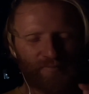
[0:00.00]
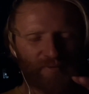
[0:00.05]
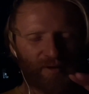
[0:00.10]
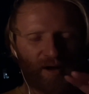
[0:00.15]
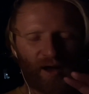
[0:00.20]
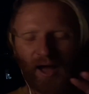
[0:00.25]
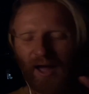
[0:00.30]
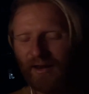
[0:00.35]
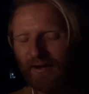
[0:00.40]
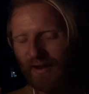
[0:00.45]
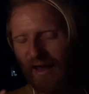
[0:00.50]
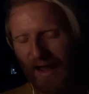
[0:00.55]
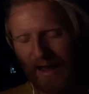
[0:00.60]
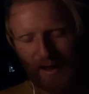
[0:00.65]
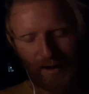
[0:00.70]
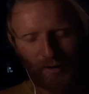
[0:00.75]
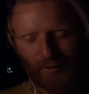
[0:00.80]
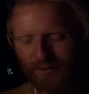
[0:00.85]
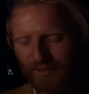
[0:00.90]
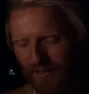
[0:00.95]
and
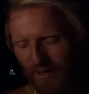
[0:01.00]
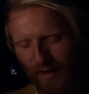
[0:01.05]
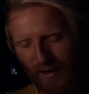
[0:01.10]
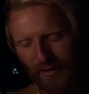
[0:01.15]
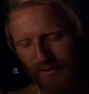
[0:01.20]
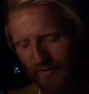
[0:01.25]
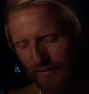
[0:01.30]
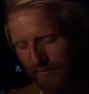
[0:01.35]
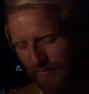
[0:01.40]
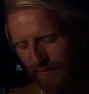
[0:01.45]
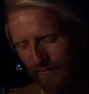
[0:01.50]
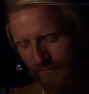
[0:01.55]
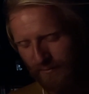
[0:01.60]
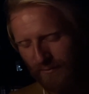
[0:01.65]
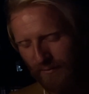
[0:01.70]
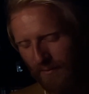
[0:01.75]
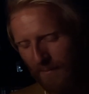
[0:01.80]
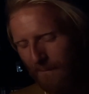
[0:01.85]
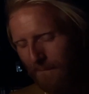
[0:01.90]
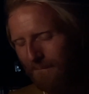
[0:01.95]
how to kind of
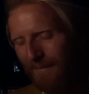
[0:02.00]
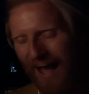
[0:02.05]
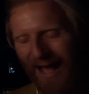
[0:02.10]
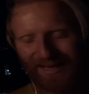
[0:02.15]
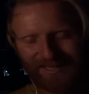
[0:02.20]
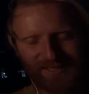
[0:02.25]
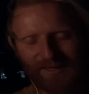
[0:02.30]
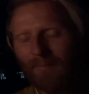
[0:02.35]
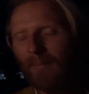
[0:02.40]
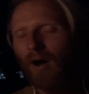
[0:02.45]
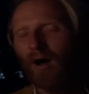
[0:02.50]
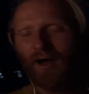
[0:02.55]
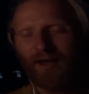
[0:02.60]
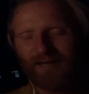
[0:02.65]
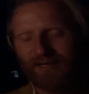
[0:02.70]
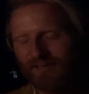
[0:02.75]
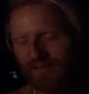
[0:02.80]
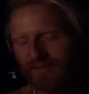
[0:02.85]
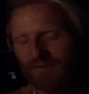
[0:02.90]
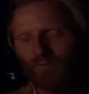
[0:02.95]

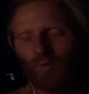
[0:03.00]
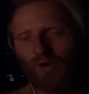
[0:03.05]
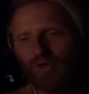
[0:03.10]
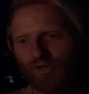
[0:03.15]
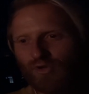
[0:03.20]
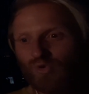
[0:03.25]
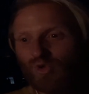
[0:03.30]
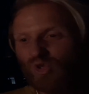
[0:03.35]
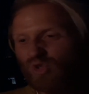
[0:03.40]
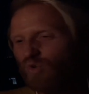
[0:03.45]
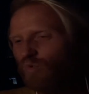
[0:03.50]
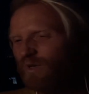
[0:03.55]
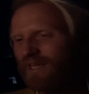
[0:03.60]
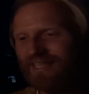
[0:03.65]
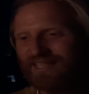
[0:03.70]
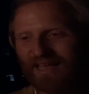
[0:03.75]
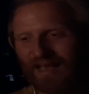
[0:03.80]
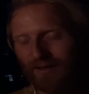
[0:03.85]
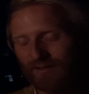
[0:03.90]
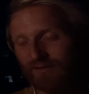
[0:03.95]
maximize what you squeeze
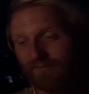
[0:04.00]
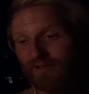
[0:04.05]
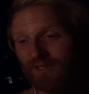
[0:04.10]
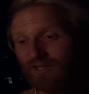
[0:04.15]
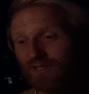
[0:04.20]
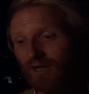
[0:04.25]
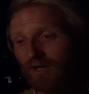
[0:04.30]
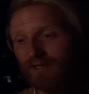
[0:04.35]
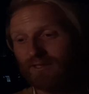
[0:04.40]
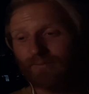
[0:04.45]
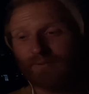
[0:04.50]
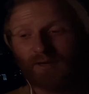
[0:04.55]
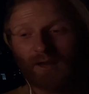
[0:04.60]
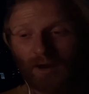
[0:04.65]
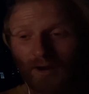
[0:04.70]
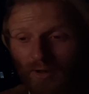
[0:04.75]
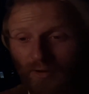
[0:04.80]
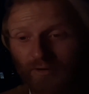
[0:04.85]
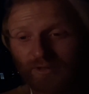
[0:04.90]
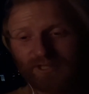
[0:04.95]
out of a startup. And I
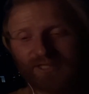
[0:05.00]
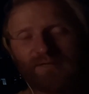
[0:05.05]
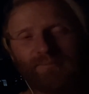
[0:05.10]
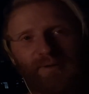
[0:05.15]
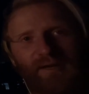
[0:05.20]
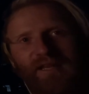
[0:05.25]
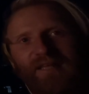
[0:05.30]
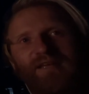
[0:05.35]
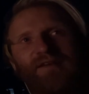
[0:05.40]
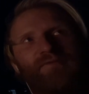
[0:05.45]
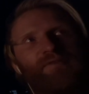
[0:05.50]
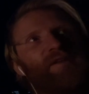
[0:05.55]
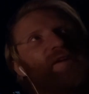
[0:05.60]
honestly believe that